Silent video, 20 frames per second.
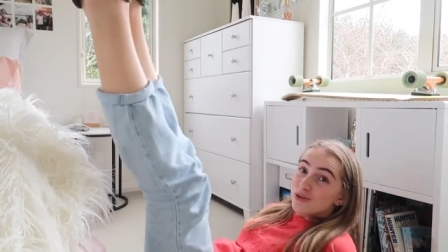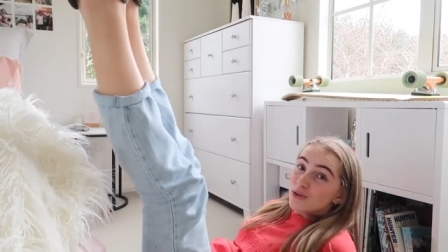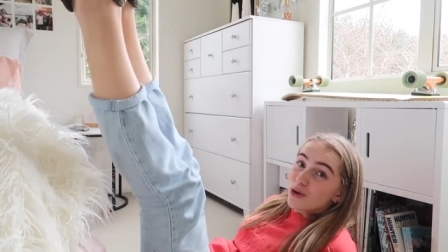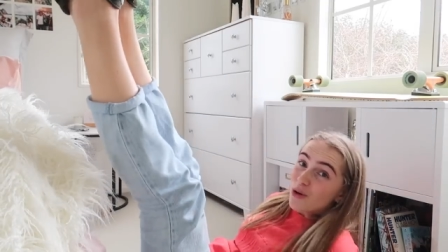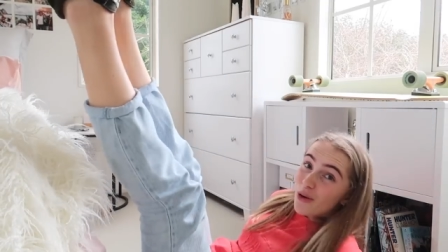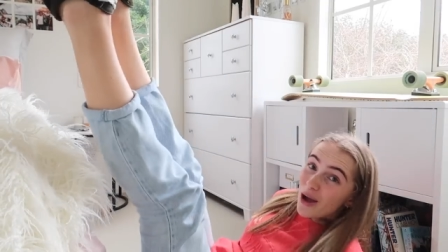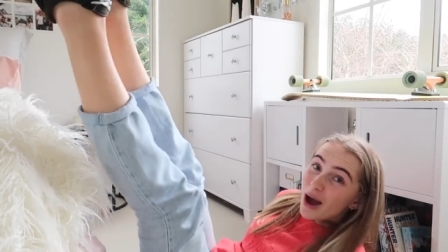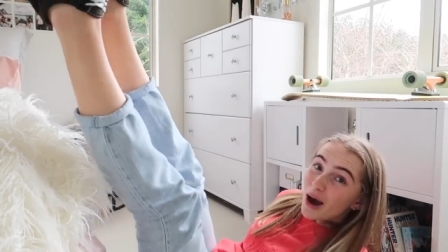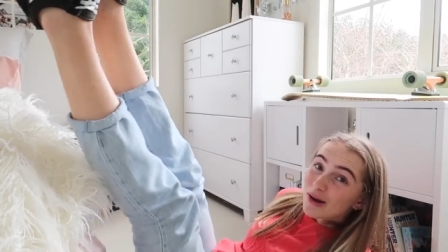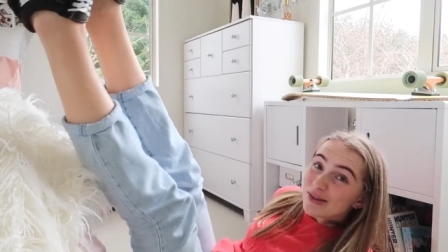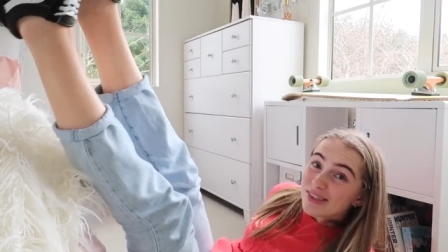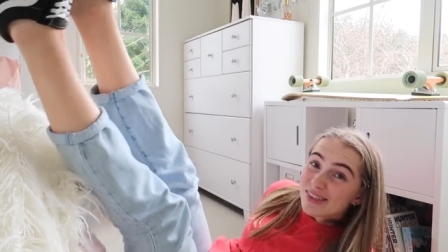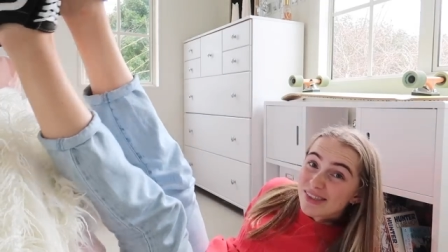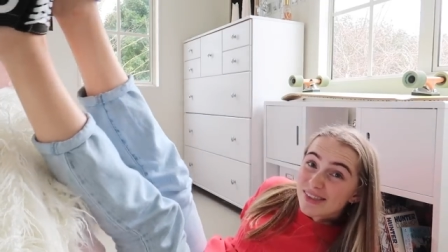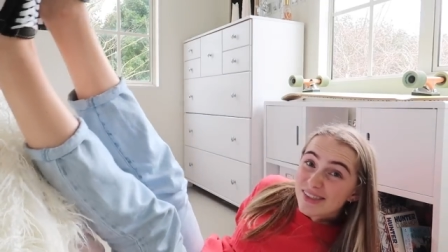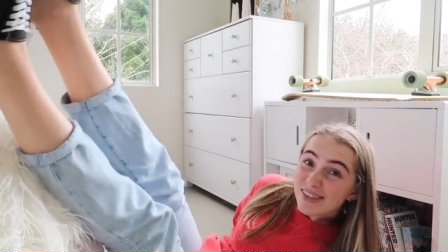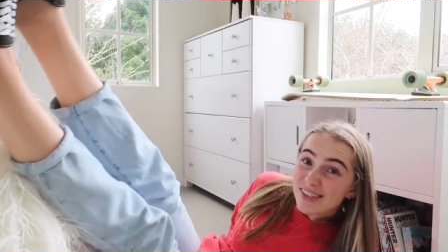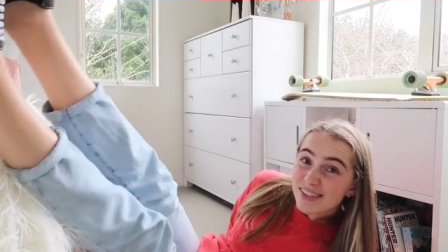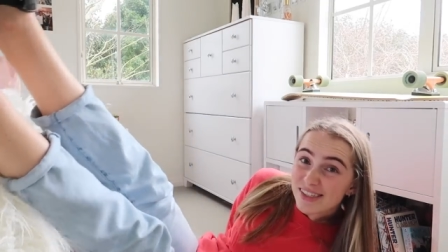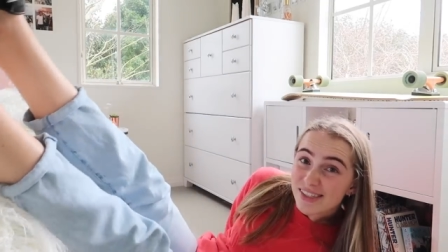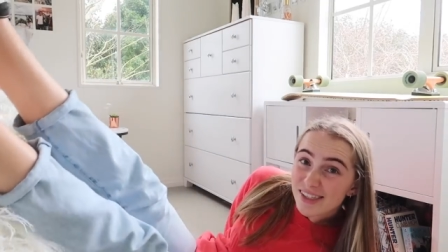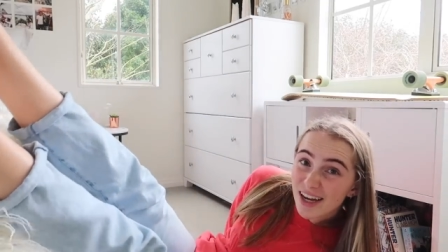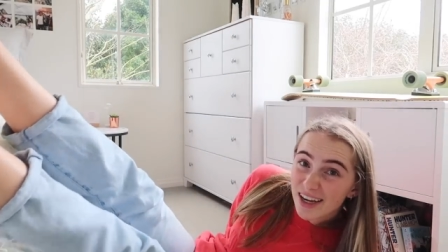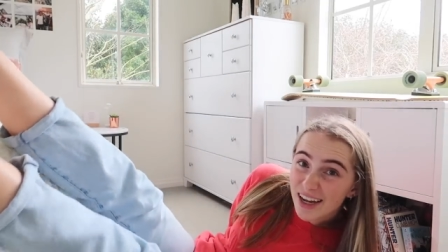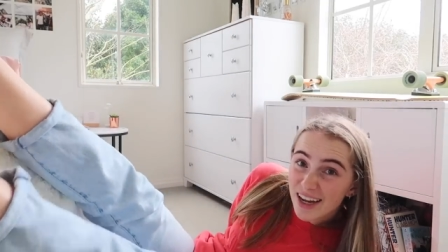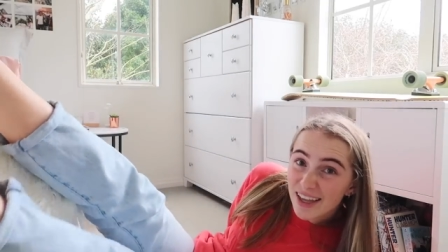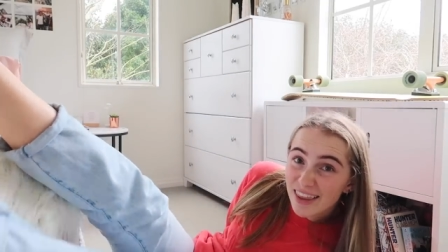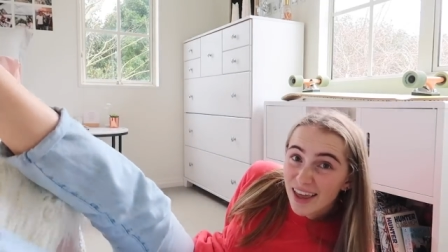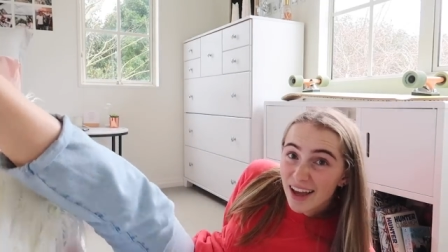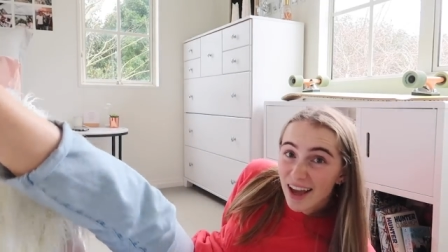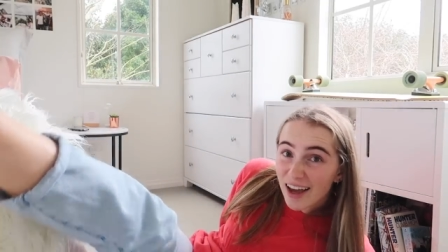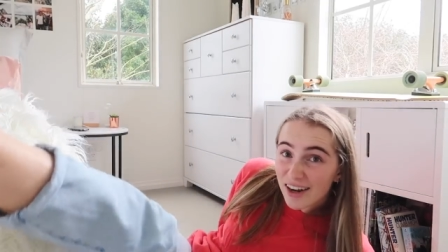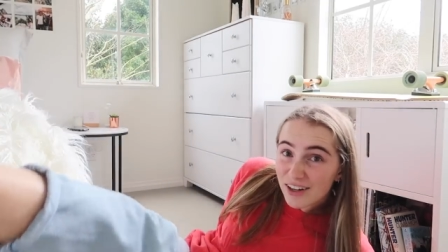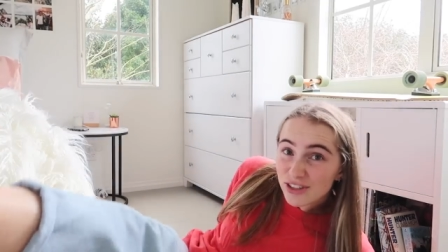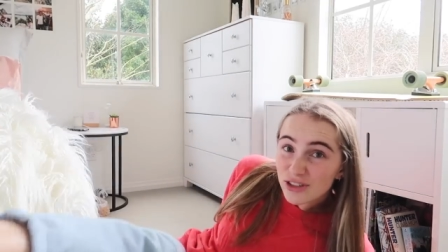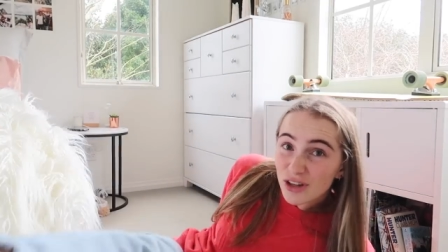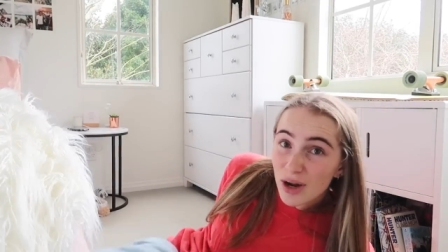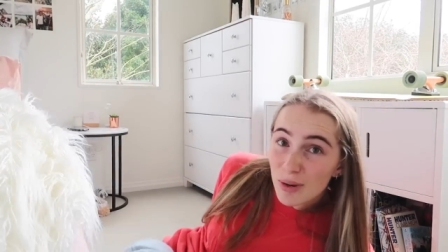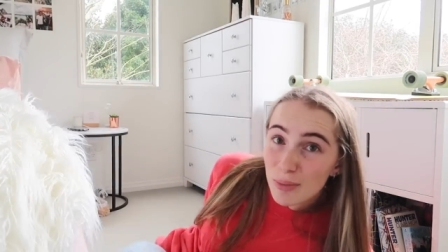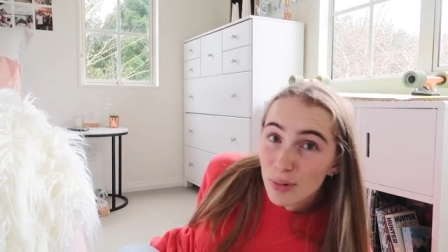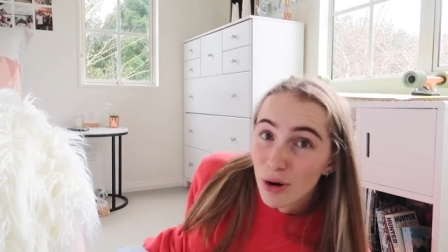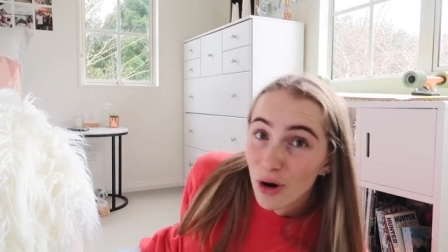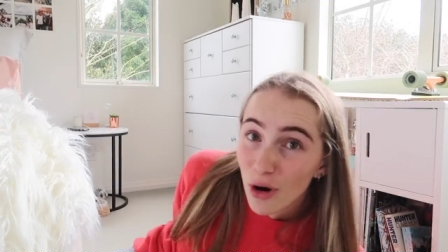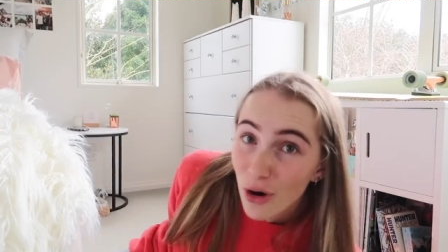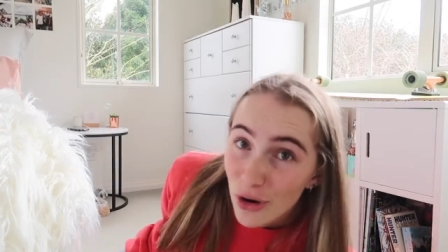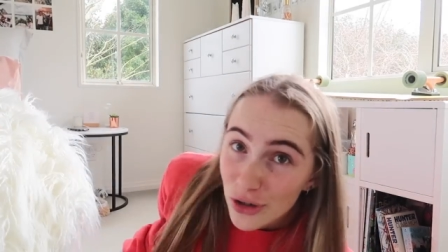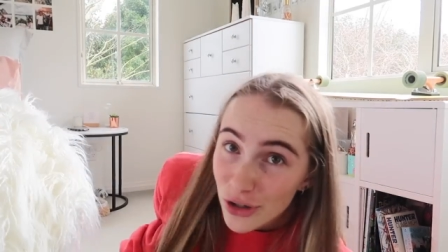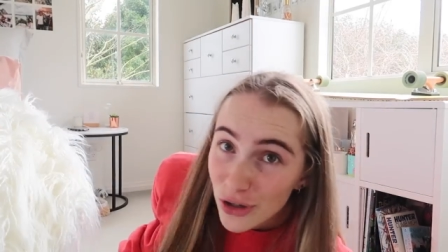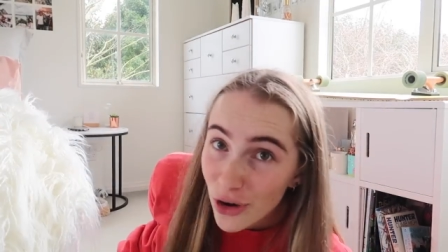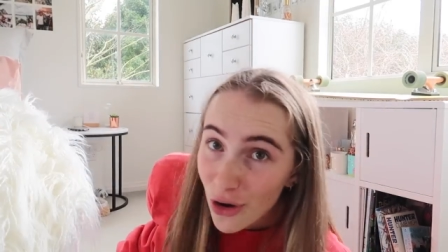you know how sucky they are to try and put on and